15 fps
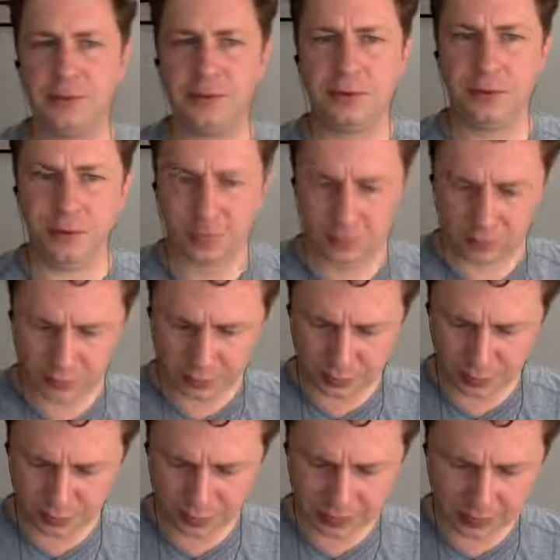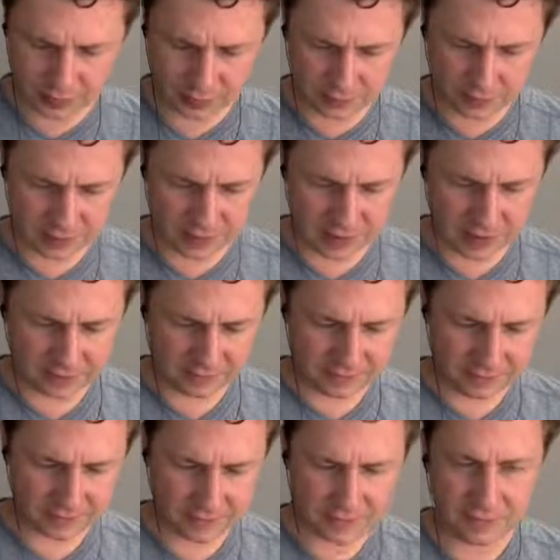2.25
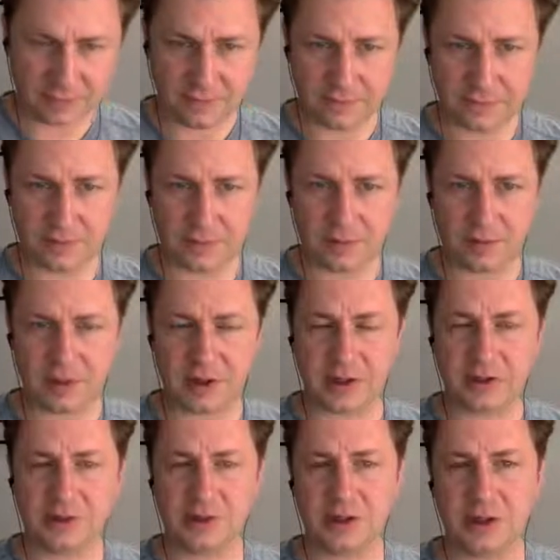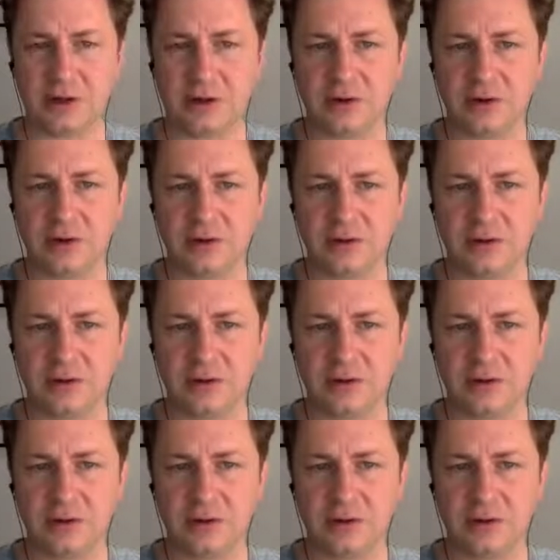for the plain shaker.